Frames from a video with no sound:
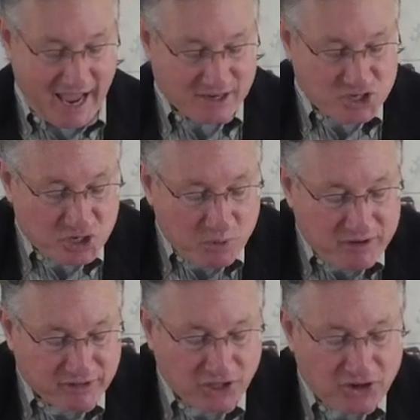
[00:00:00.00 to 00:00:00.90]
And so
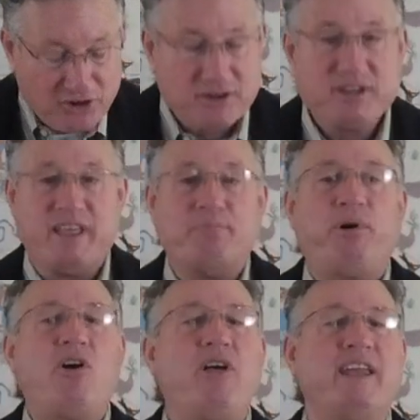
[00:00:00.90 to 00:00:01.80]
we've learned that
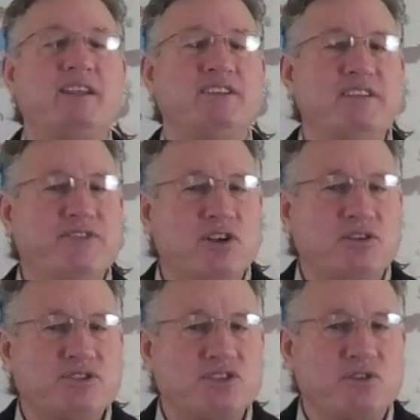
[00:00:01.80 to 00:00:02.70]
Paul had a
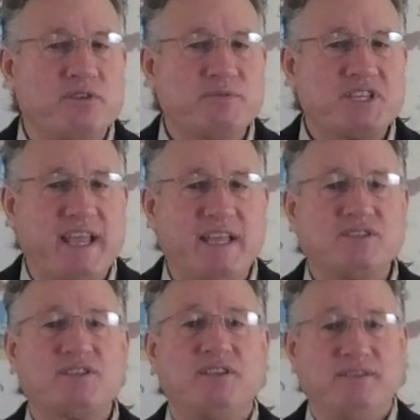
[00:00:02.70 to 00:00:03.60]
difficult
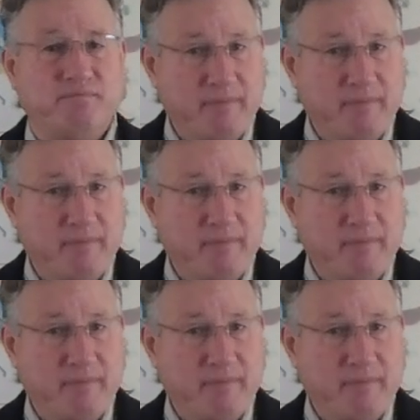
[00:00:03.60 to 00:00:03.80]
circumstance,